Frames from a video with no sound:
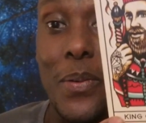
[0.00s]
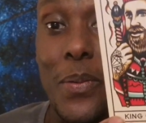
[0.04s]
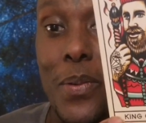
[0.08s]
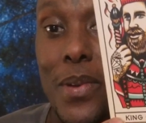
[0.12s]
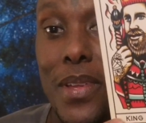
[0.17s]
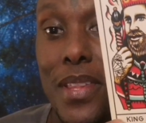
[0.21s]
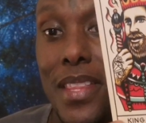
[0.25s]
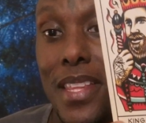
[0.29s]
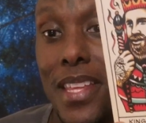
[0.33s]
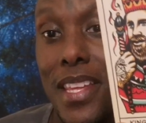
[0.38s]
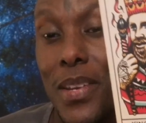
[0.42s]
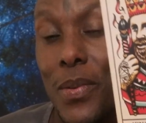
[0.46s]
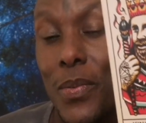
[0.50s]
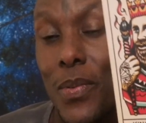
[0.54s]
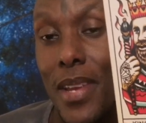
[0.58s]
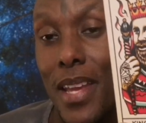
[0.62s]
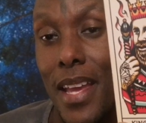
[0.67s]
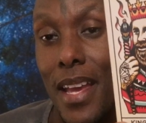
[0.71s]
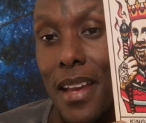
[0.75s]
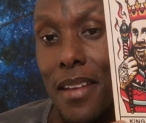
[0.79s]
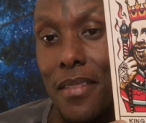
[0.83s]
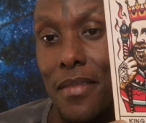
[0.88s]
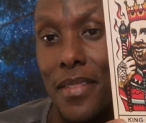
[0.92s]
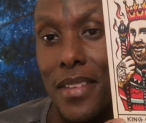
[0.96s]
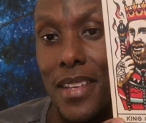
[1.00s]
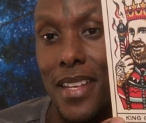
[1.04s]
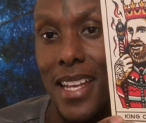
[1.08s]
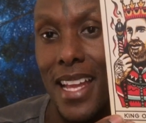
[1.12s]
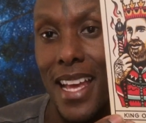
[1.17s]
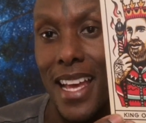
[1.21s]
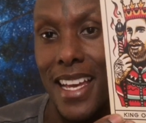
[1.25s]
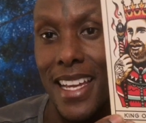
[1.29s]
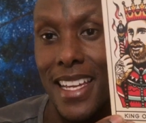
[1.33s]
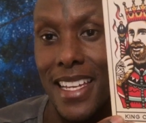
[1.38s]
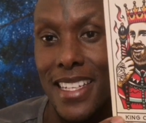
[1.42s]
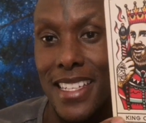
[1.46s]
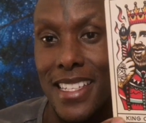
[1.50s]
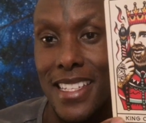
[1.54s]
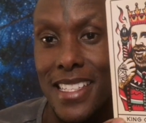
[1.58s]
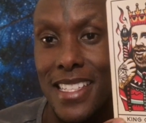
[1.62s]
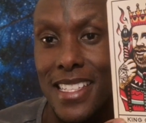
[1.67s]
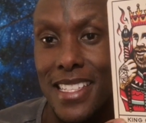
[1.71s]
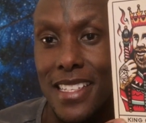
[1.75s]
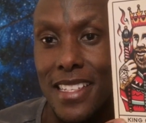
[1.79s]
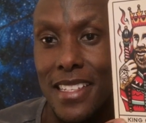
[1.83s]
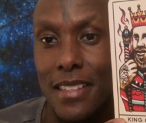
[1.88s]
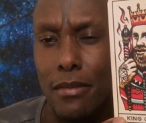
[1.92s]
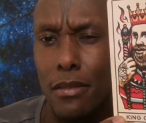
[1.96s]
Within we have the Knight,
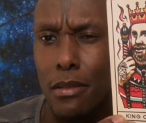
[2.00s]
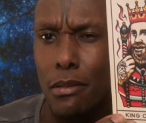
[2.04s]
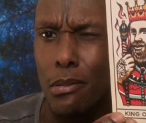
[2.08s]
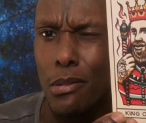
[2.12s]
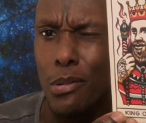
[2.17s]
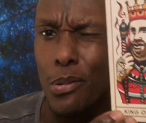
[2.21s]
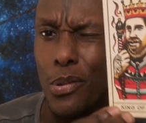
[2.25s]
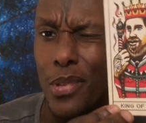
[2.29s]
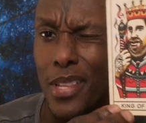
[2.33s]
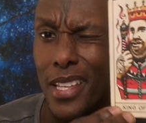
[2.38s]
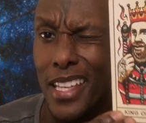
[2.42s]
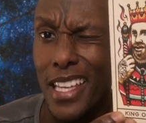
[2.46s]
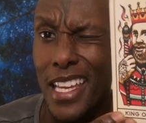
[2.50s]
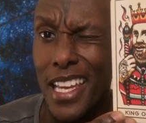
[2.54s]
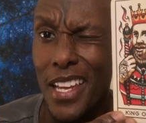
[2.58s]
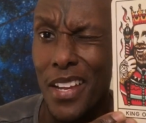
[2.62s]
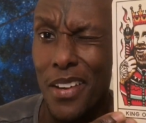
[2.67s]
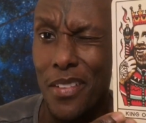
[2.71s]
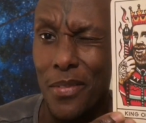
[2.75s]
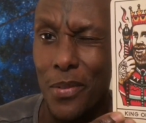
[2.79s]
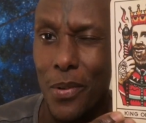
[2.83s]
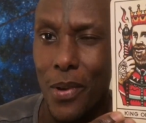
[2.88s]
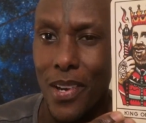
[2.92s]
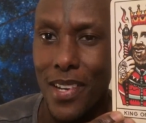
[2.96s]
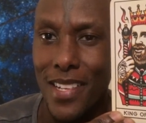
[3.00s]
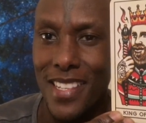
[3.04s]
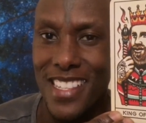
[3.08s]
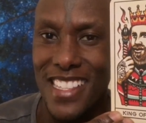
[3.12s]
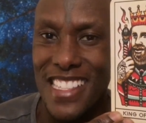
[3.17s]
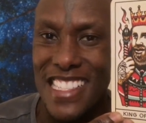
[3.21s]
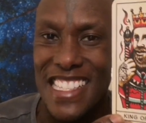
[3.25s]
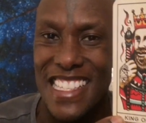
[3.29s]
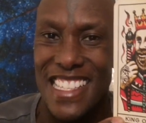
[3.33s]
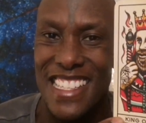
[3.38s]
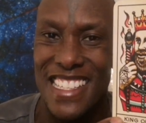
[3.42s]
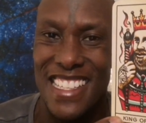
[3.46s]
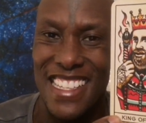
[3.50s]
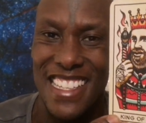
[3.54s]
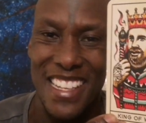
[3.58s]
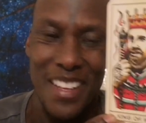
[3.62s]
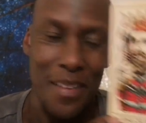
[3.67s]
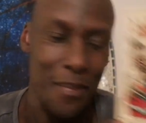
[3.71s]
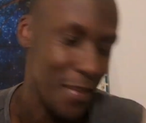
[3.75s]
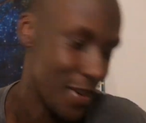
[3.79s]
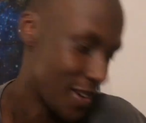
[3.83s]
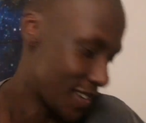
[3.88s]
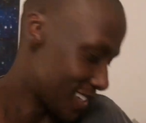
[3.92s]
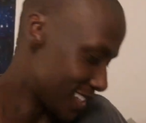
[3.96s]
the King of Wands.
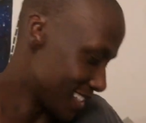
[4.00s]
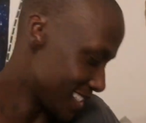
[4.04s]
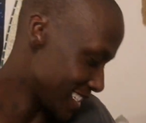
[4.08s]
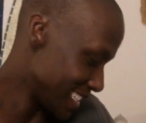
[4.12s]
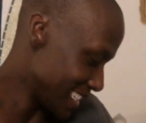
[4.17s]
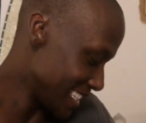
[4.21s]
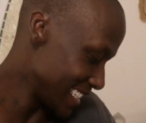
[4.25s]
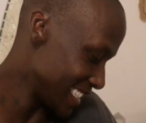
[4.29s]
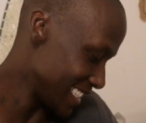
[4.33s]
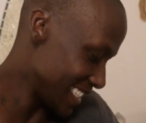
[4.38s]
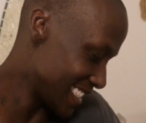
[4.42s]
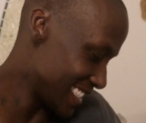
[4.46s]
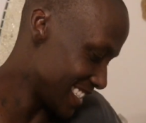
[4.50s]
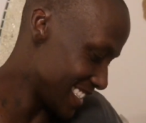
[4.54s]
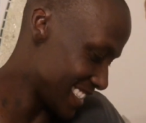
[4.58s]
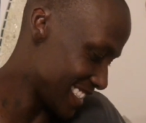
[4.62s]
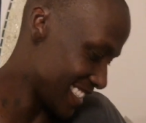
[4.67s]
Apologies.